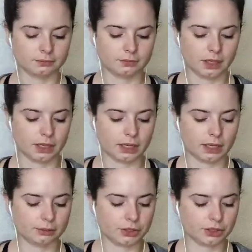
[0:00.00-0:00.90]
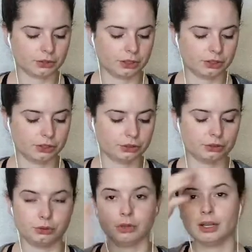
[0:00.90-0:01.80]
And I'm just going to
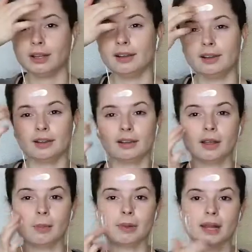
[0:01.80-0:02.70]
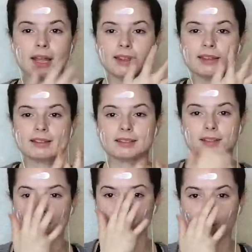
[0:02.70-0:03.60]
apply this
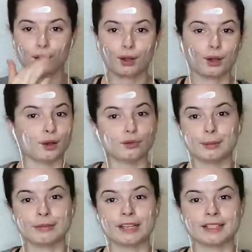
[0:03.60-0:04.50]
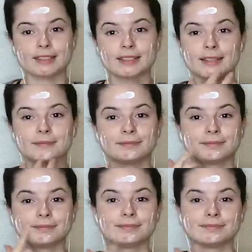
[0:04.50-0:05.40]
all over my face.
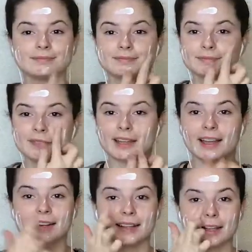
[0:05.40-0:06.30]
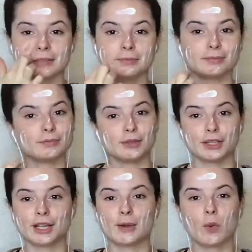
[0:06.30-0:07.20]
Kind of like,
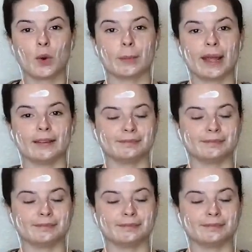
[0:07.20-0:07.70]
looking like a war paint.